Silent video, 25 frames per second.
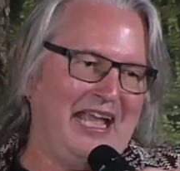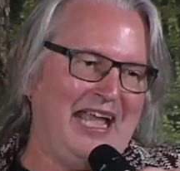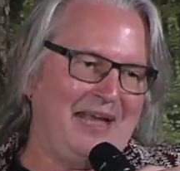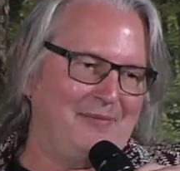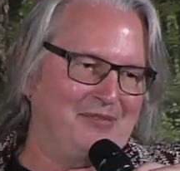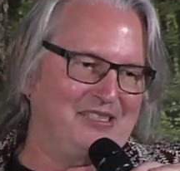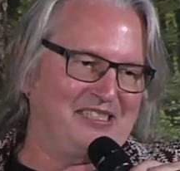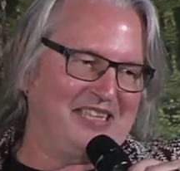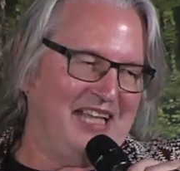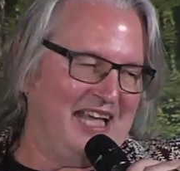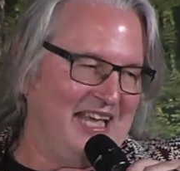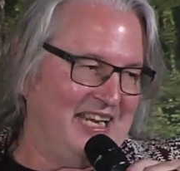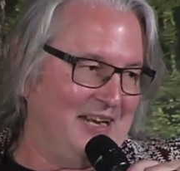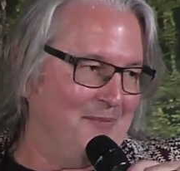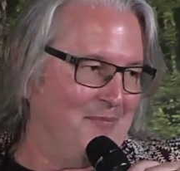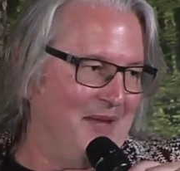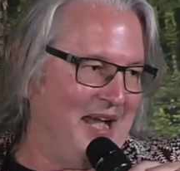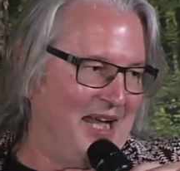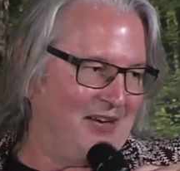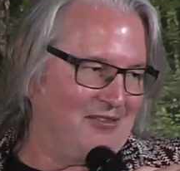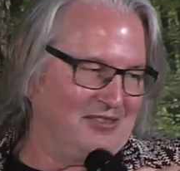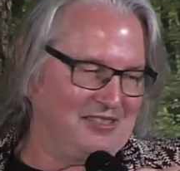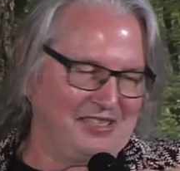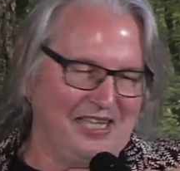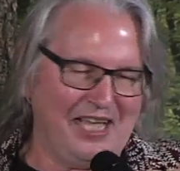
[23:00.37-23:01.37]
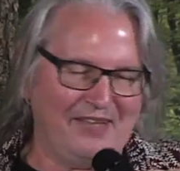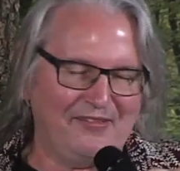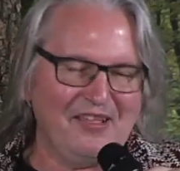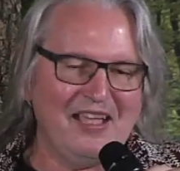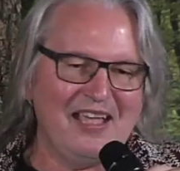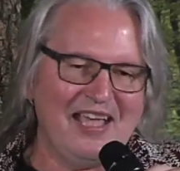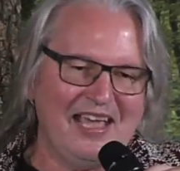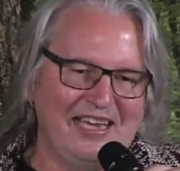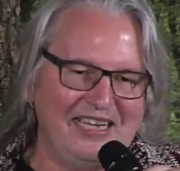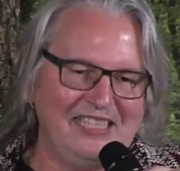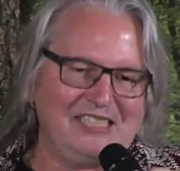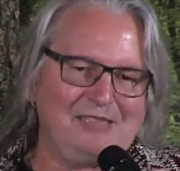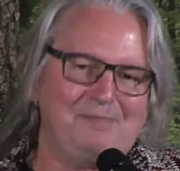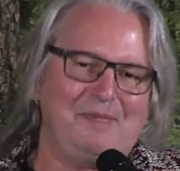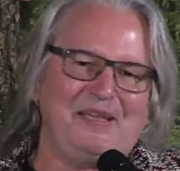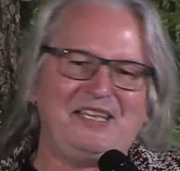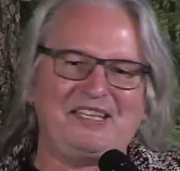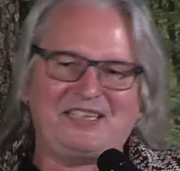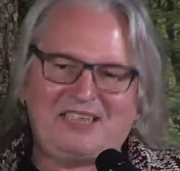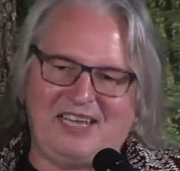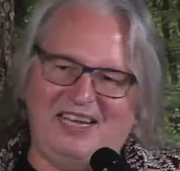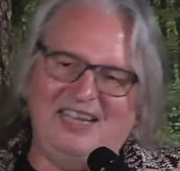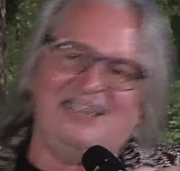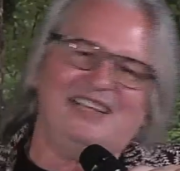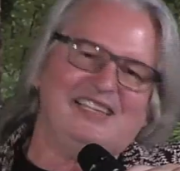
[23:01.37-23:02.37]
Amazon, and Microsoft, and it's
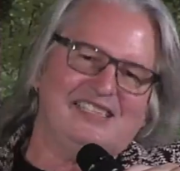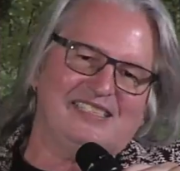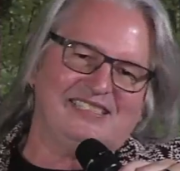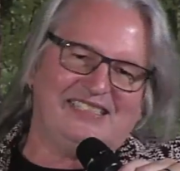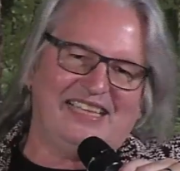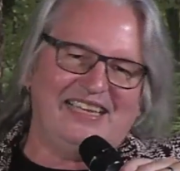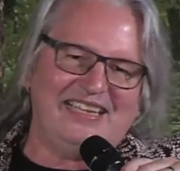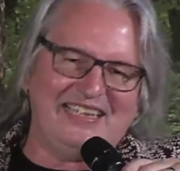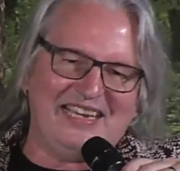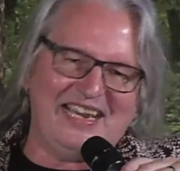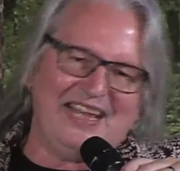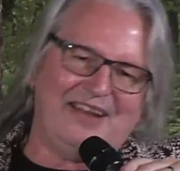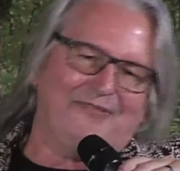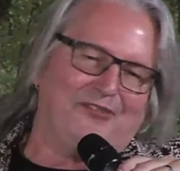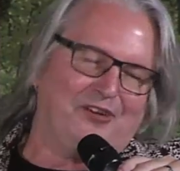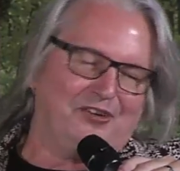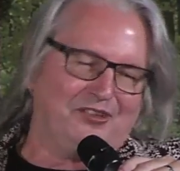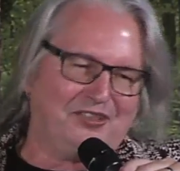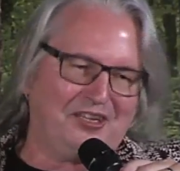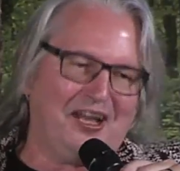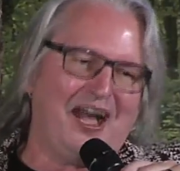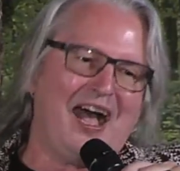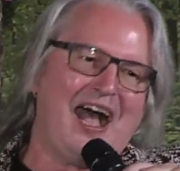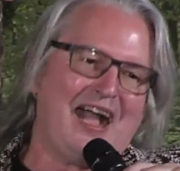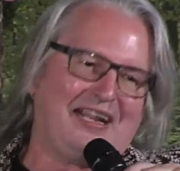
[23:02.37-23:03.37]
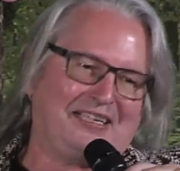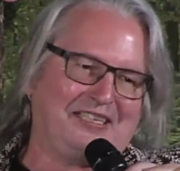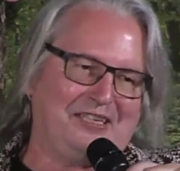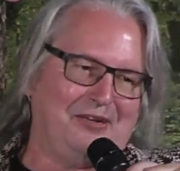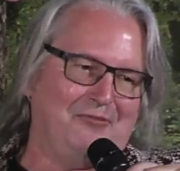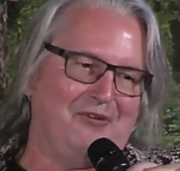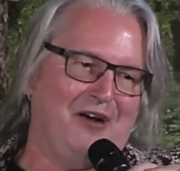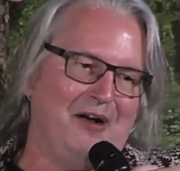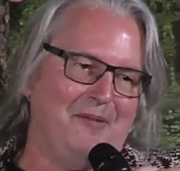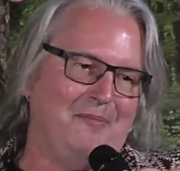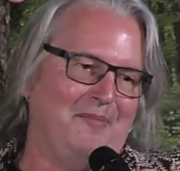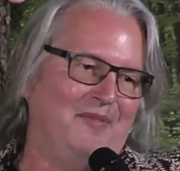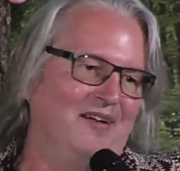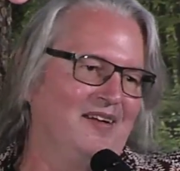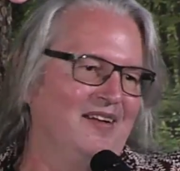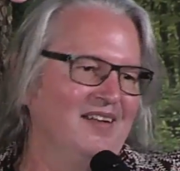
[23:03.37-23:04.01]
because they never talked to them.